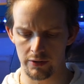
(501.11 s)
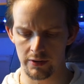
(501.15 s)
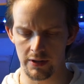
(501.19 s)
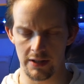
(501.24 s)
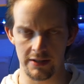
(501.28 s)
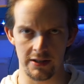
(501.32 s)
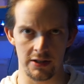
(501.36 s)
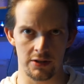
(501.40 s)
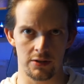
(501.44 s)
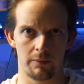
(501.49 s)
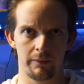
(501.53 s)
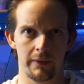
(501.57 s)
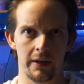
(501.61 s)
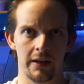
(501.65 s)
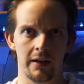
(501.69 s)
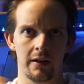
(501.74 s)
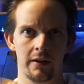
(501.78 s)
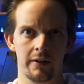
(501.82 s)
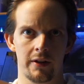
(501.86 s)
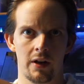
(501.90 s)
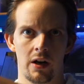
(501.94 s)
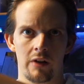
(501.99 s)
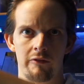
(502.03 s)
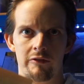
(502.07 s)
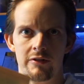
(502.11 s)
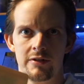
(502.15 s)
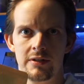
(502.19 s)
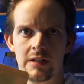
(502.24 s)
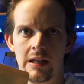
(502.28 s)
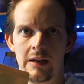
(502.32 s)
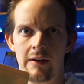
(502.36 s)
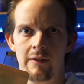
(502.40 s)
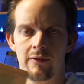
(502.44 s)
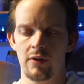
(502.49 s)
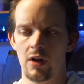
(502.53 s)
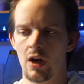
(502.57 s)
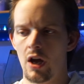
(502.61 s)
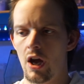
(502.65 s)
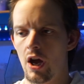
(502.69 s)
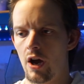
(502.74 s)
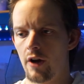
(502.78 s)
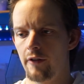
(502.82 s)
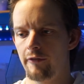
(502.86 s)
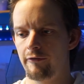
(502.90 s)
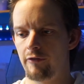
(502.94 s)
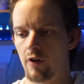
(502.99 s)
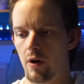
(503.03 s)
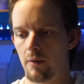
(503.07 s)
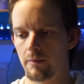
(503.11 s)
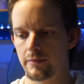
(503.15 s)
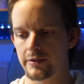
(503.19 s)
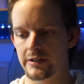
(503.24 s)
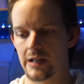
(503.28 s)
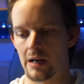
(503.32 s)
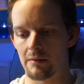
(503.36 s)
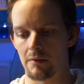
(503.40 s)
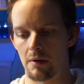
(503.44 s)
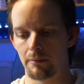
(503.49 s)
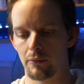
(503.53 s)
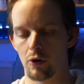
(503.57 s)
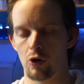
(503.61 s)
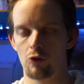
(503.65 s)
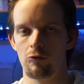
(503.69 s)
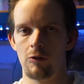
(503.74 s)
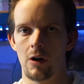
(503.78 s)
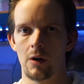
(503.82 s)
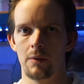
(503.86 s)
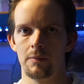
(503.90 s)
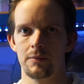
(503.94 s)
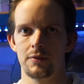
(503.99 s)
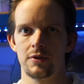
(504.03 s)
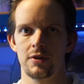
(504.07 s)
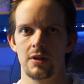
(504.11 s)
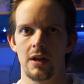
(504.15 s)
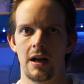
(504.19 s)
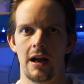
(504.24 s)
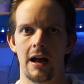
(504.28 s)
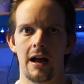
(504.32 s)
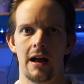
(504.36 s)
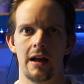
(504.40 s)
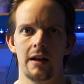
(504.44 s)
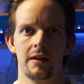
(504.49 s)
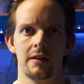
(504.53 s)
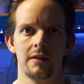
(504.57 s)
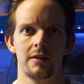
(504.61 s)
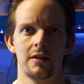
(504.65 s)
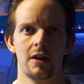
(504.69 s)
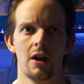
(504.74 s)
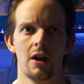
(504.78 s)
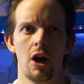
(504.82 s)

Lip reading: this is something that I received from Sam at Buggrounds, and